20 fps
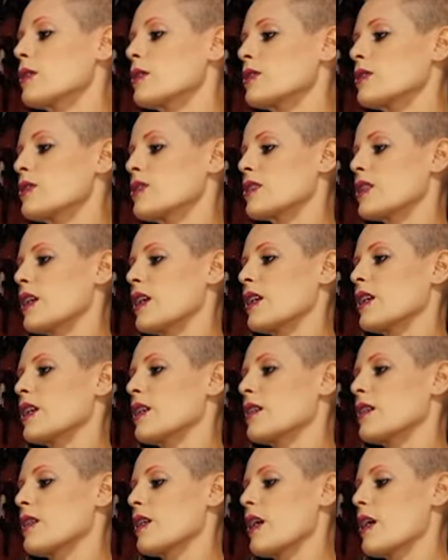Just kind of
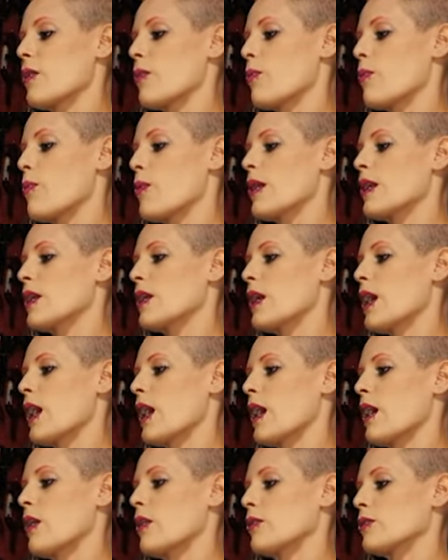get that weight
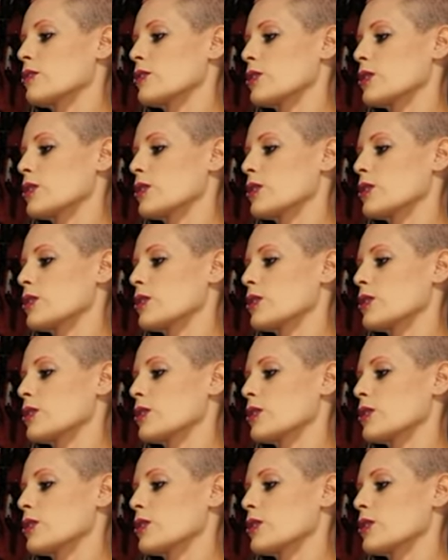out,